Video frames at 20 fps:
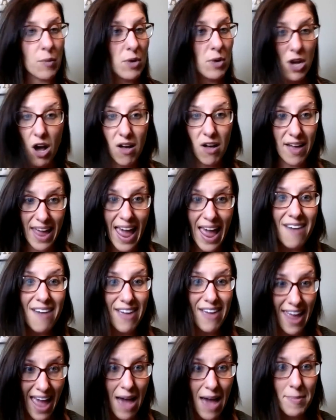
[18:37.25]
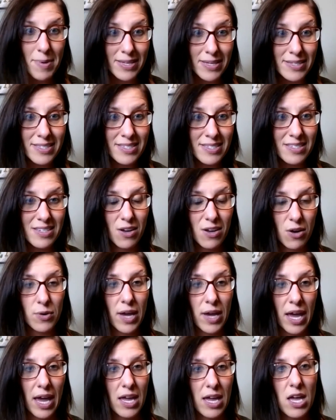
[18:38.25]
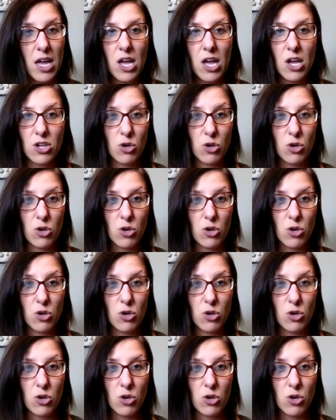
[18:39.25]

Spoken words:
We all have habits, okay?